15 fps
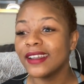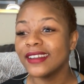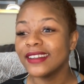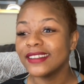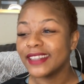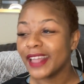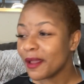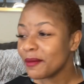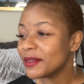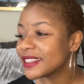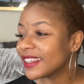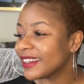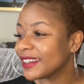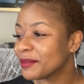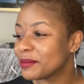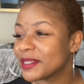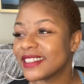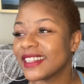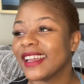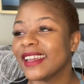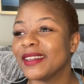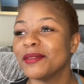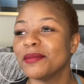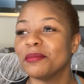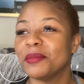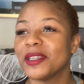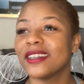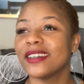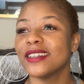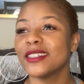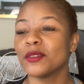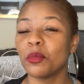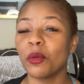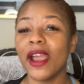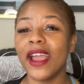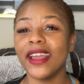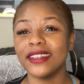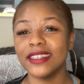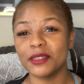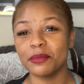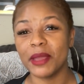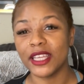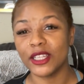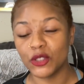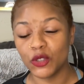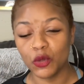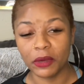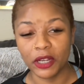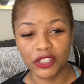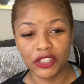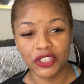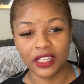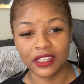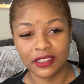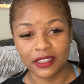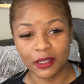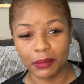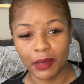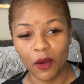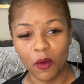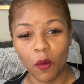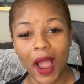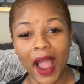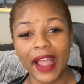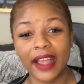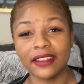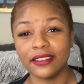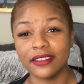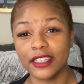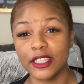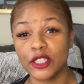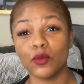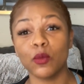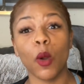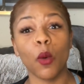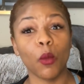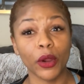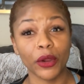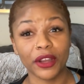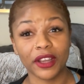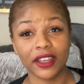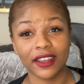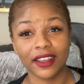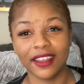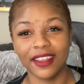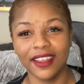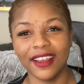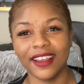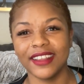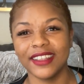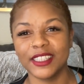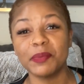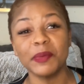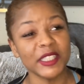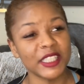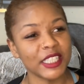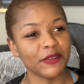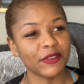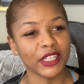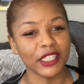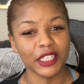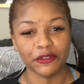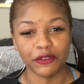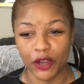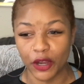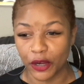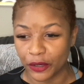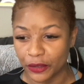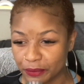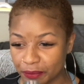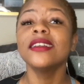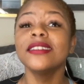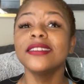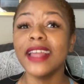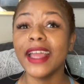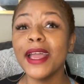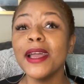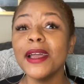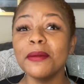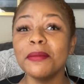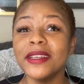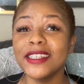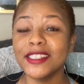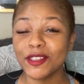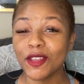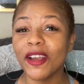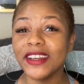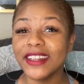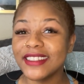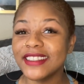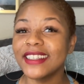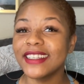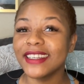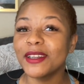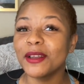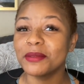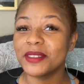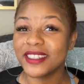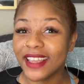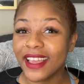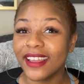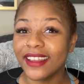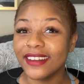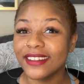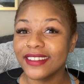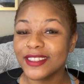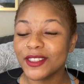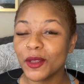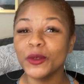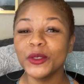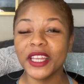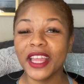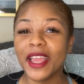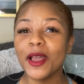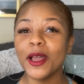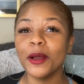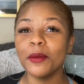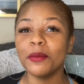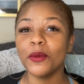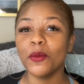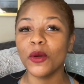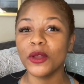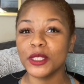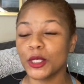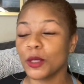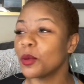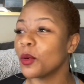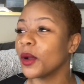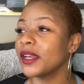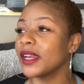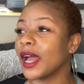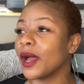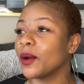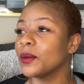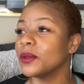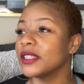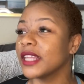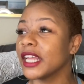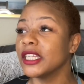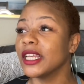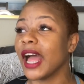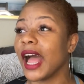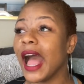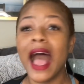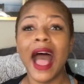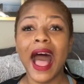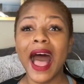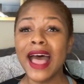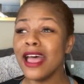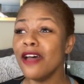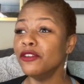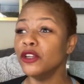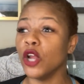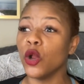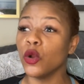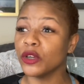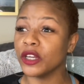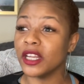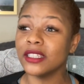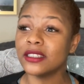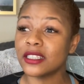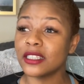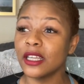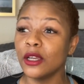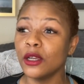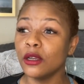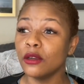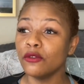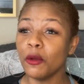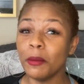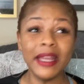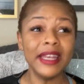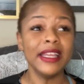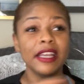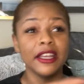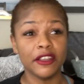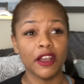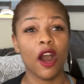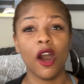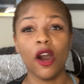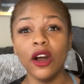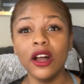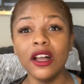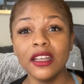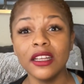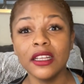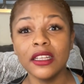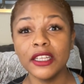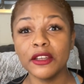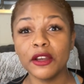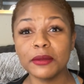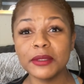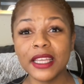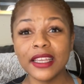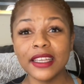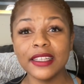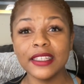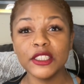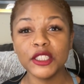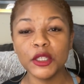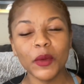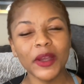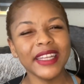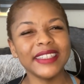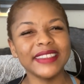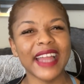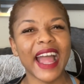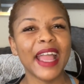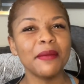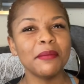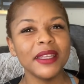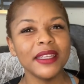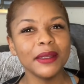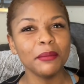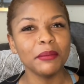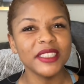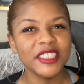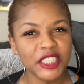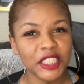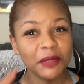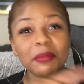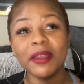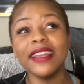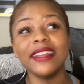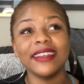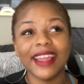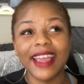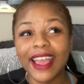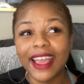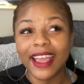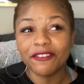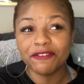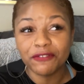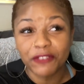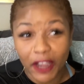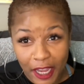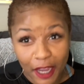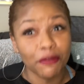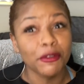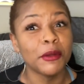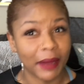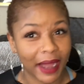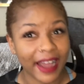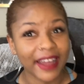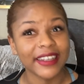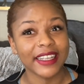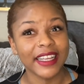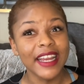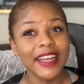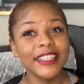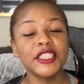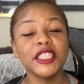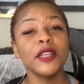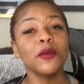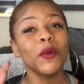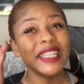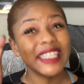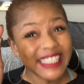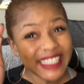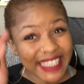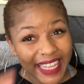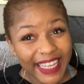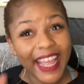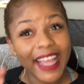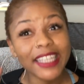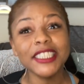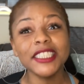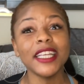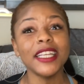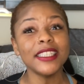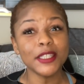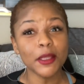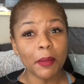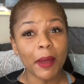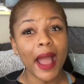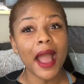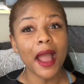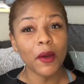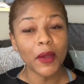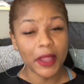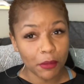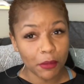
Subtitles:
Deb is getting upset because Brad is making too much sense about why this won't work, specifically for her. Deb is starting to get upset. So Deb wants to point out that I haven't heard hits from any of y'all. You know what I'm saying? She went at Diamond, but she meant for everybody. She didn't want to say that shit to Bow and